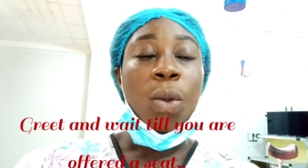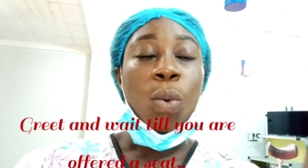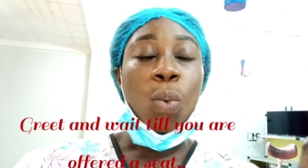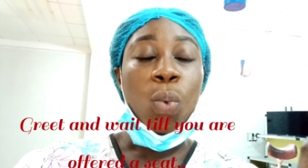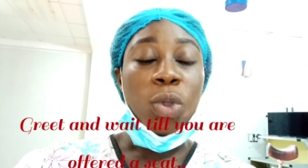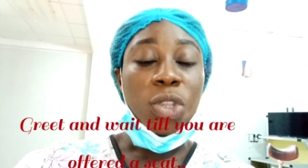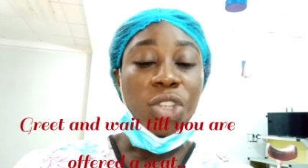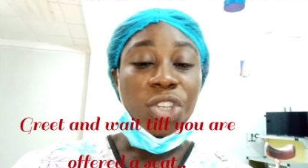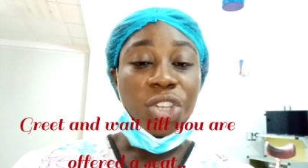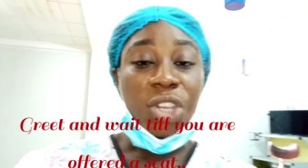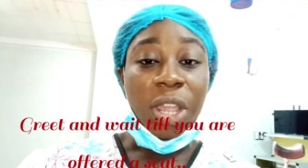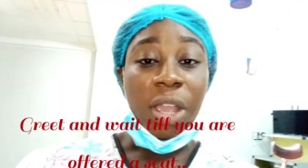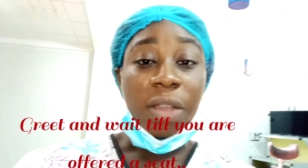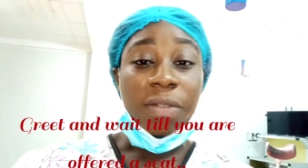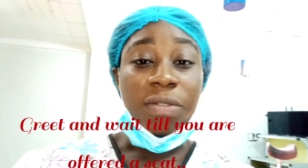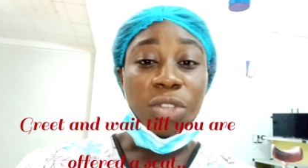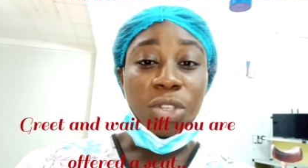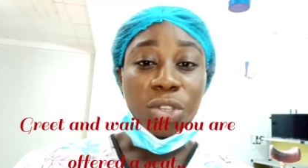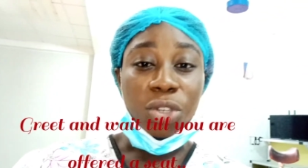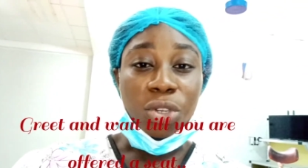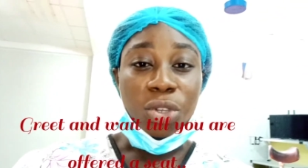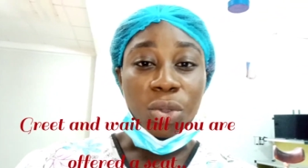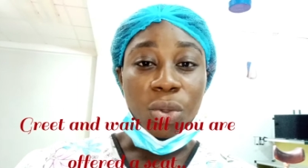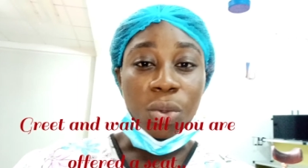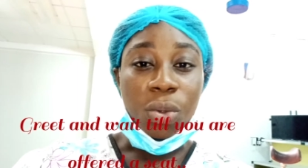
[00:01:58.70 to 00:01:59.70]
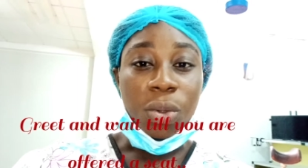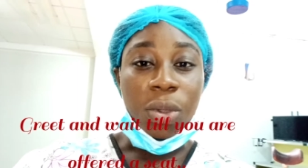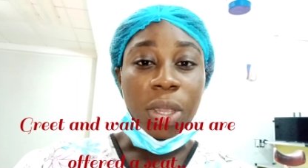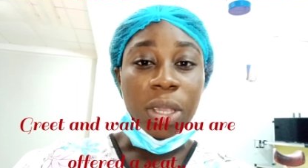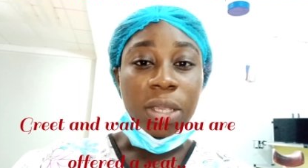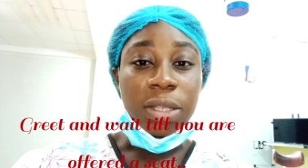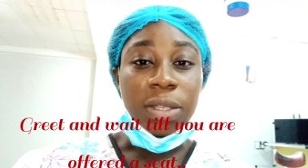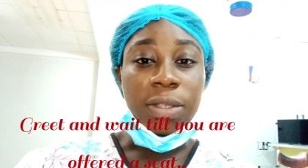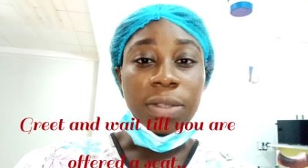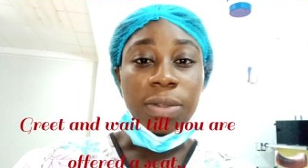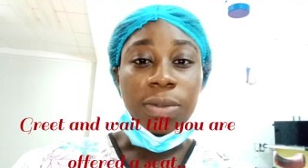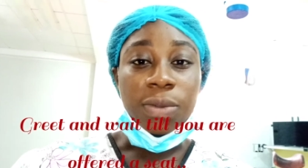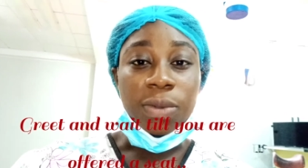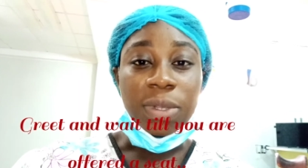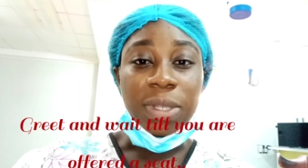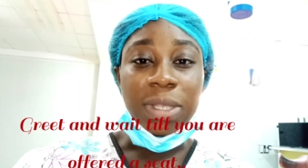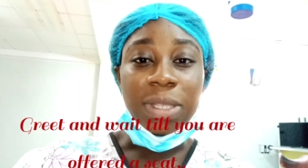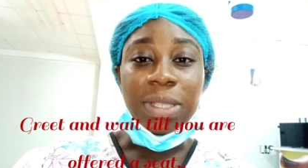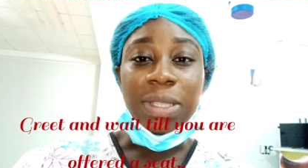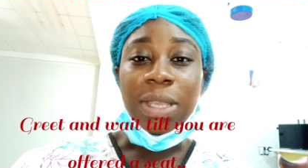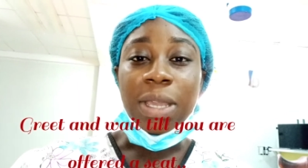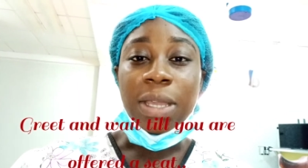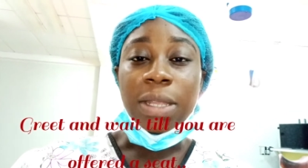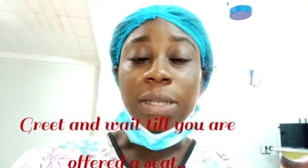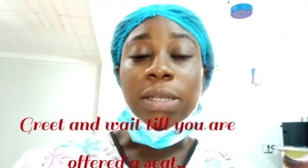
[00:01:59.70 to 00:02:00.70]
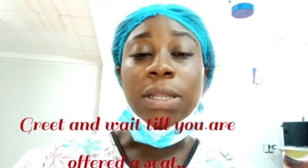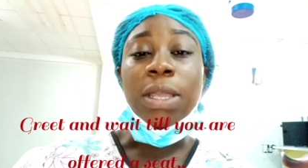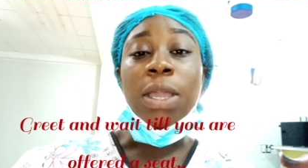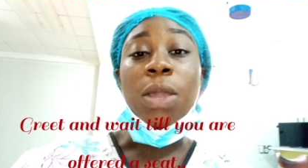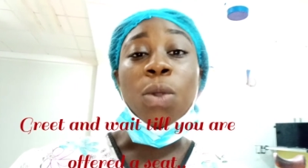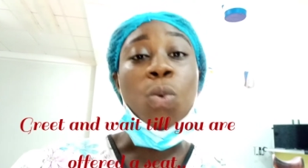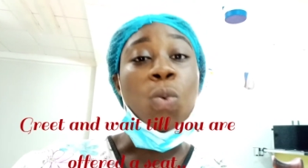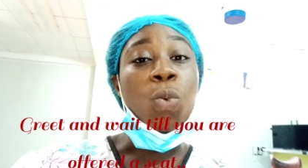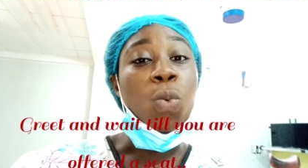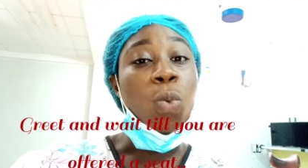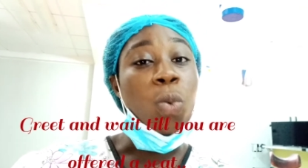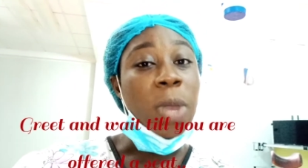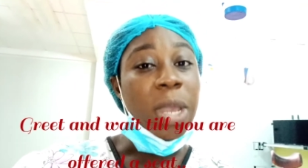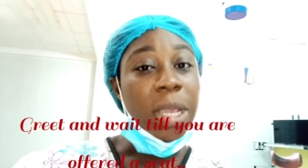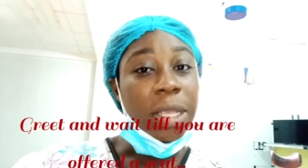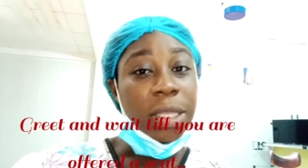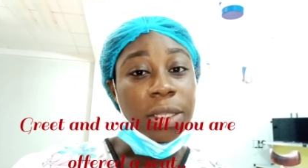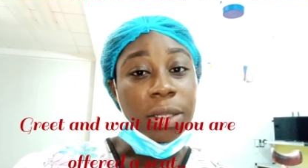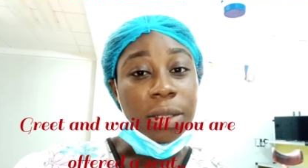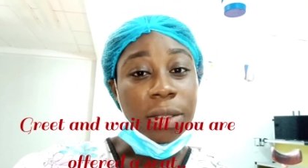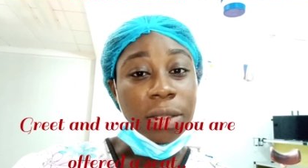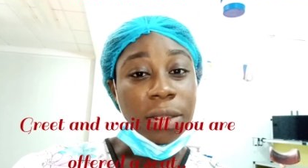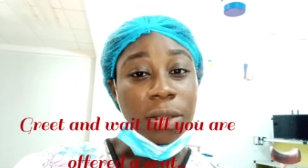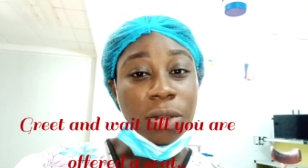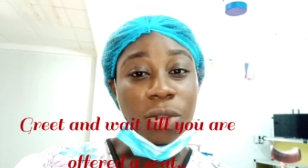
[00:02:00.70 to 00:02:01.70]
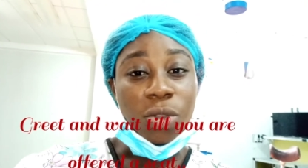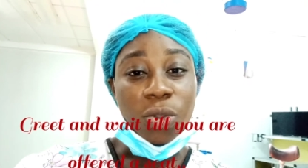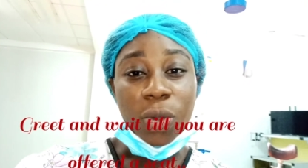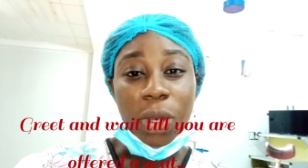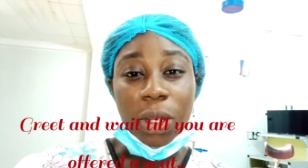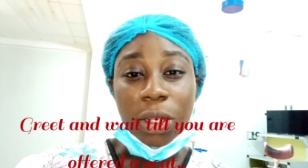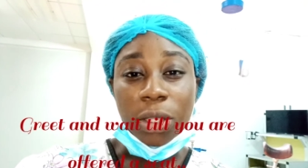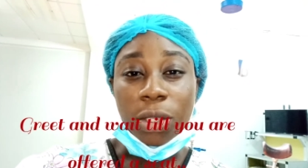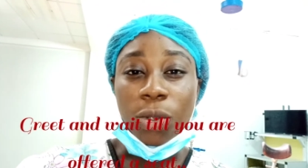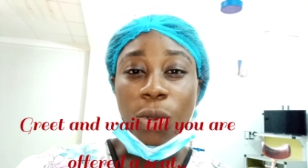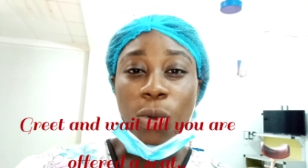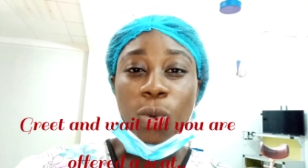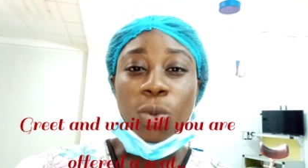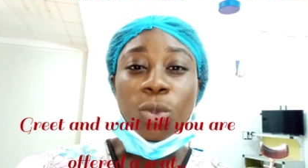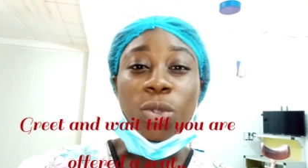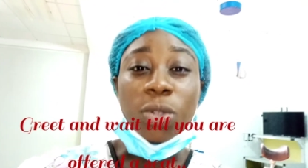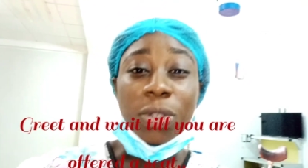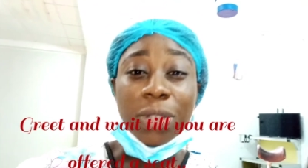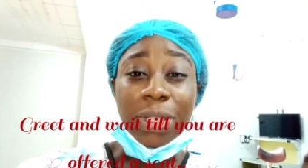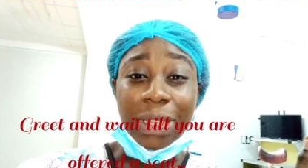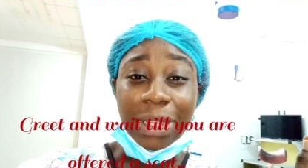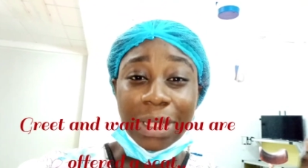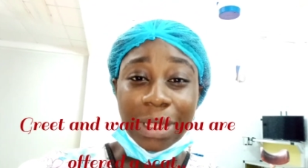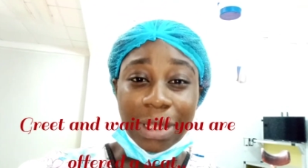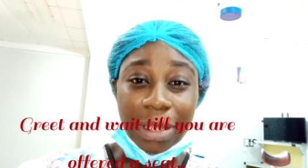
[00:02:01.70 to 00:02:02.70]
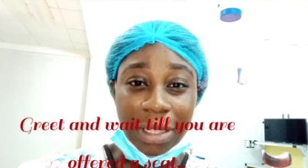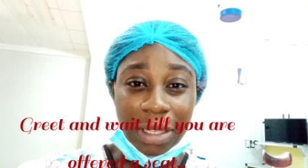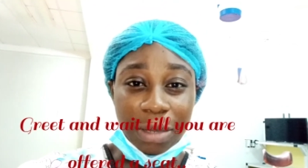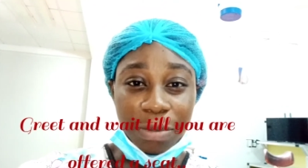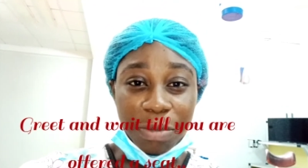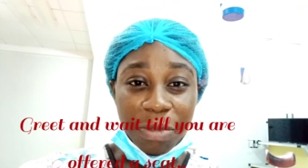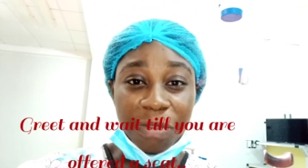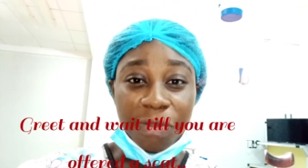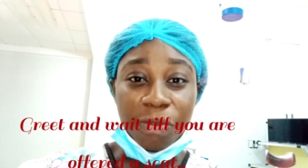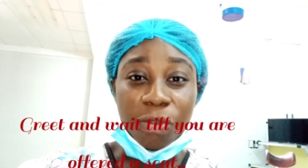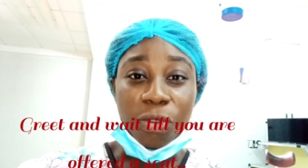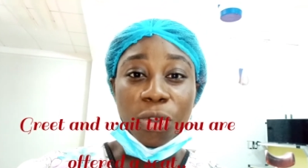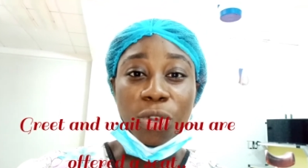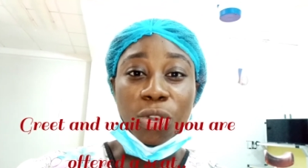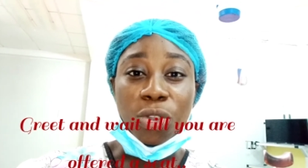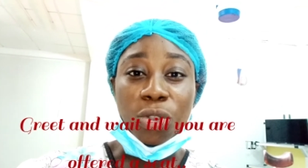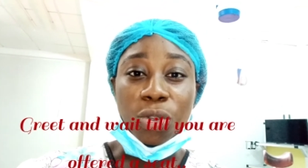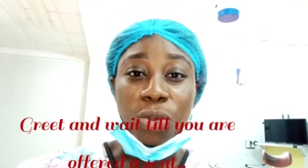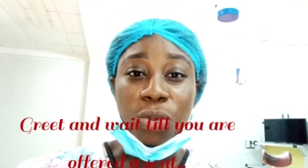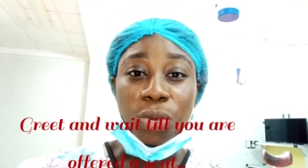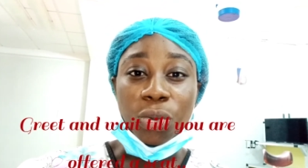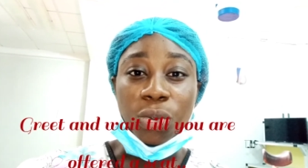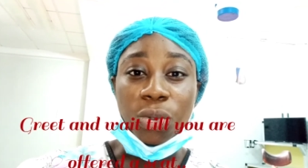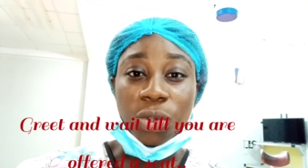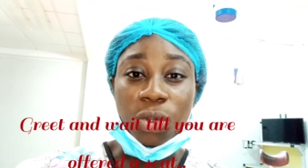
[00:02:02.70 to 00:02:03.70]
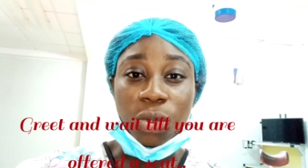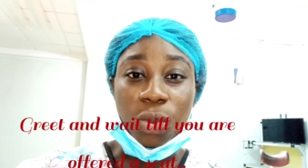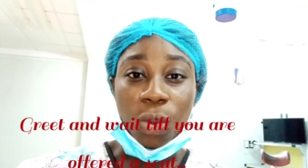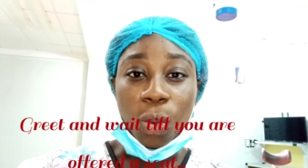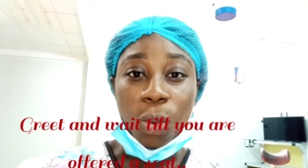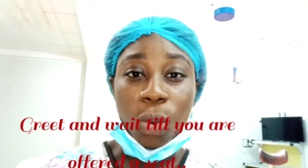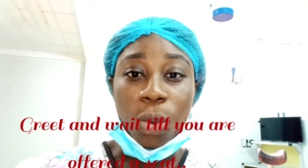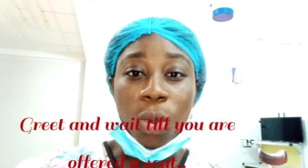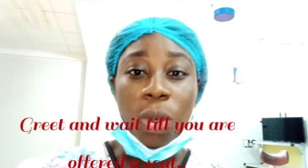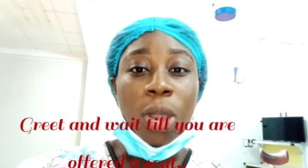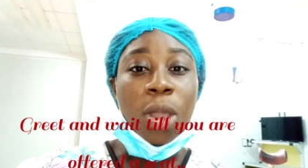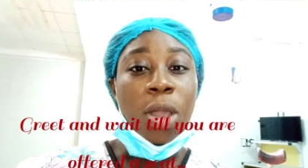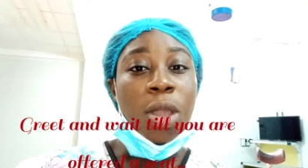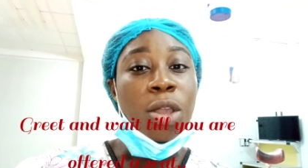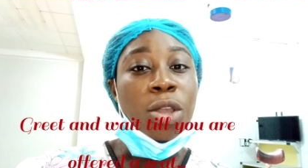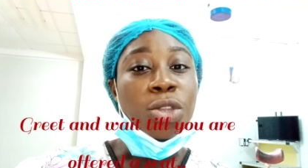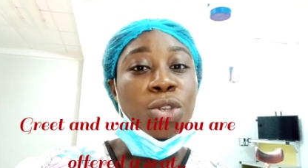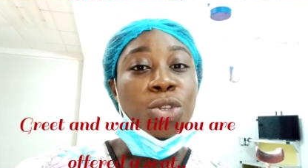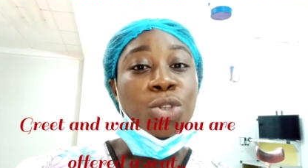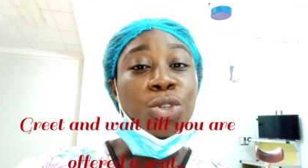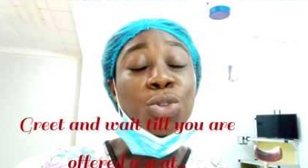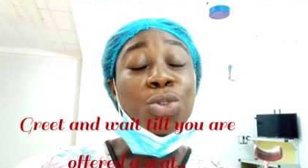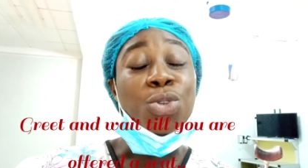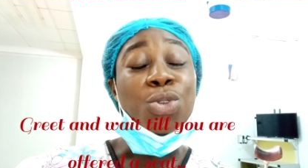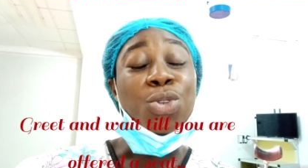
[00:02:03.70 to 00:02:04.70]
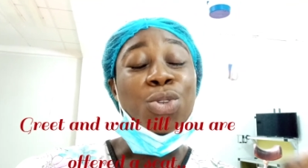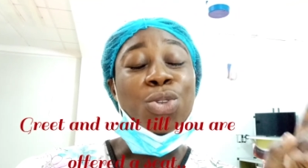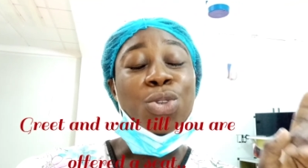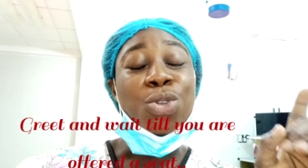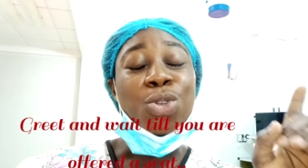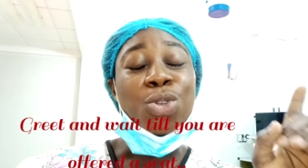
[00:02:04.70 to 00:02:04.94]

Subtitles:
what you have to do is to stand and wait until you are told to sit before you do so. Do